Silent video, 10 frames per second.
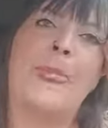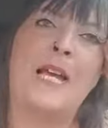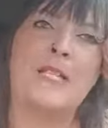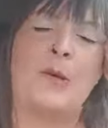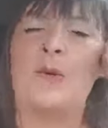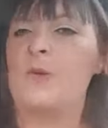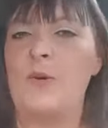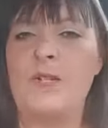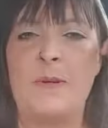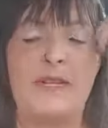So I was
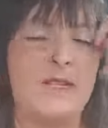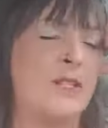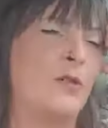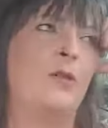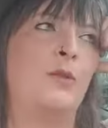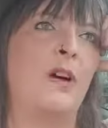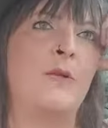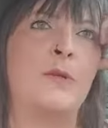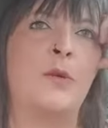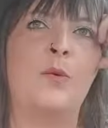always big at school. I
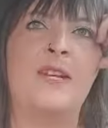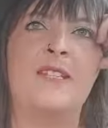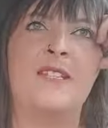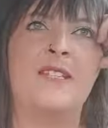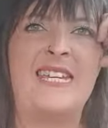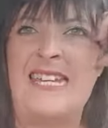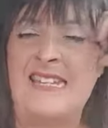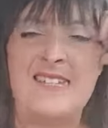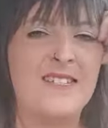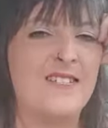was always
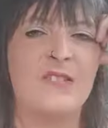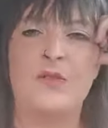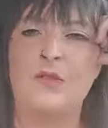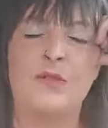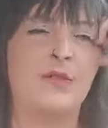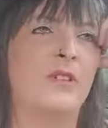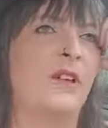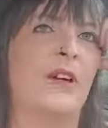teased at school.